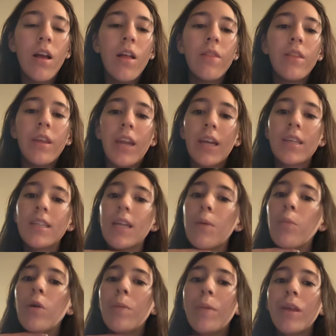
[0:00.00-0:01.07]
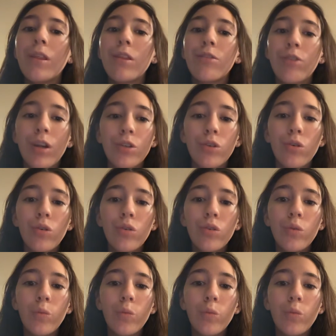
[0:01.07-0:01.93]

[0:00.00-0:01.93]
The next step would be the threshold,